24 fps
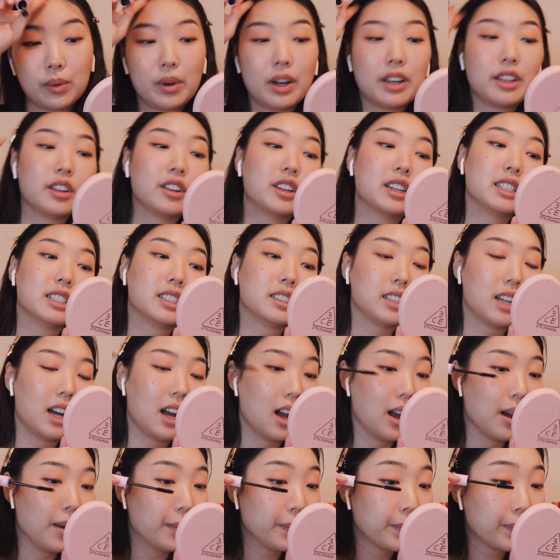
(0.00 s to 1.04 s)
whether it's
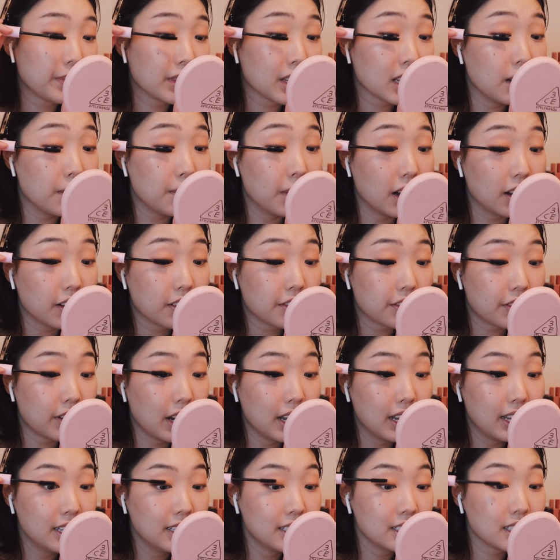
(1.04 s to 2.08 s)
among
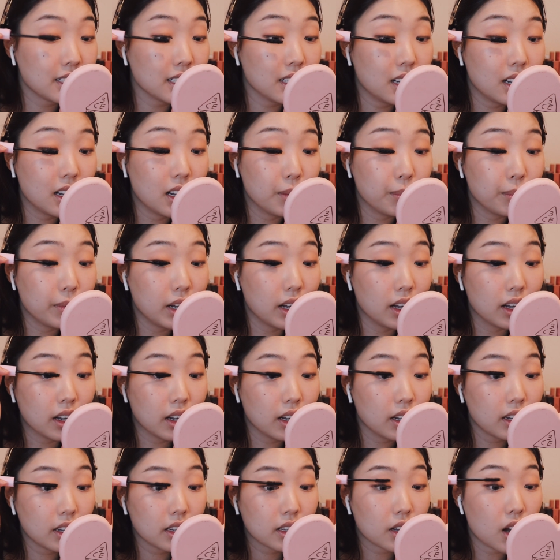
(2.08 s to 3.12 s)
friends,
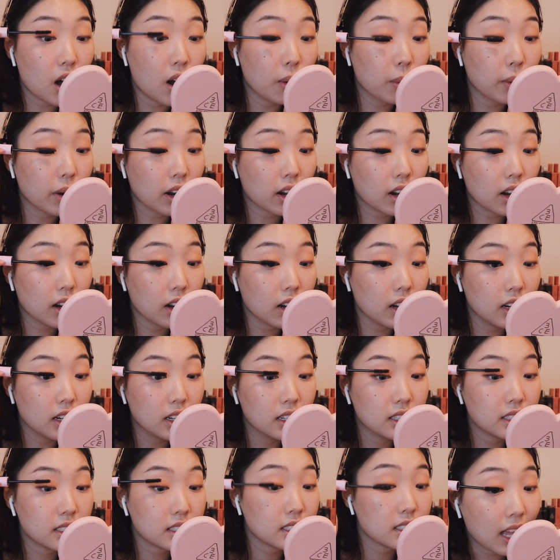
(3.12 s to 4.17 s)
among
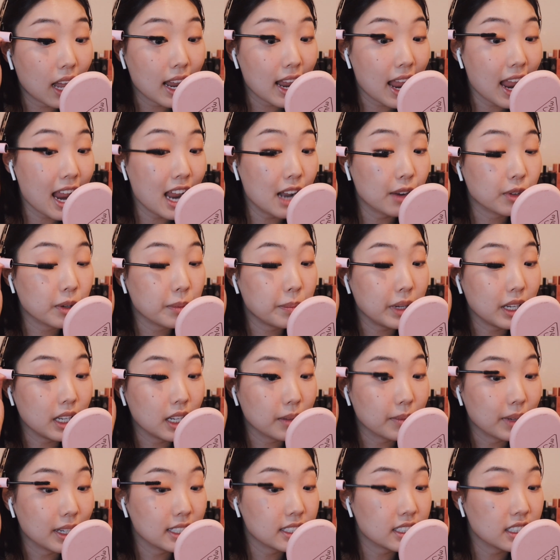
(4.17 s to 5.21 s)
coworkers. I hate
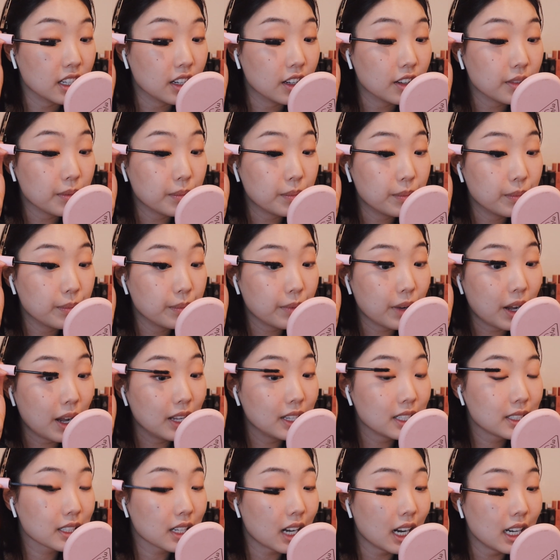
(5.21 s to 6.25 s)
repeating myself.
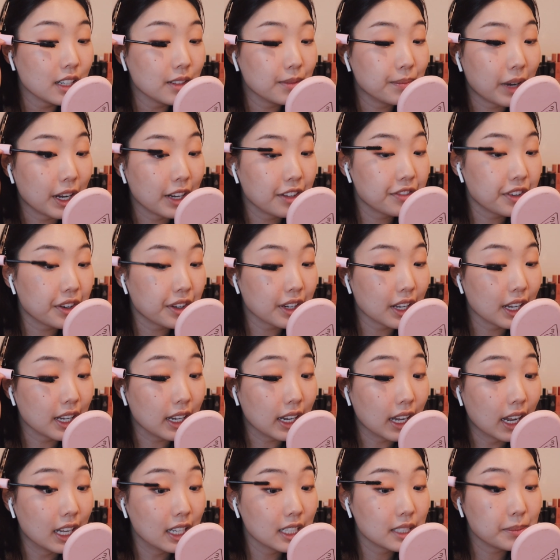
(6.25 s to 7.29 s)
It's kind of my fault, I
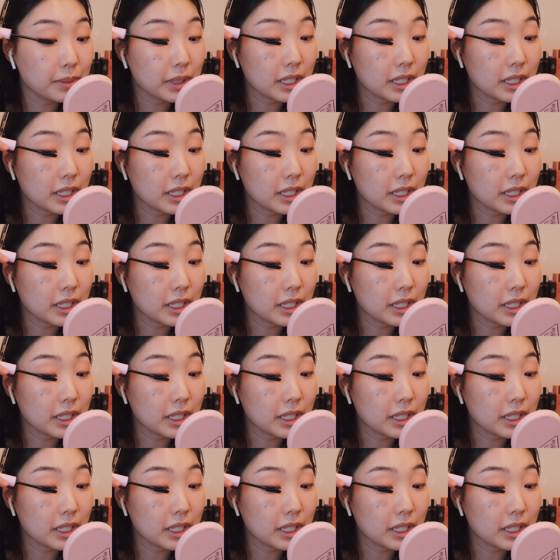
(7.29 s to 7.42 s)
guess,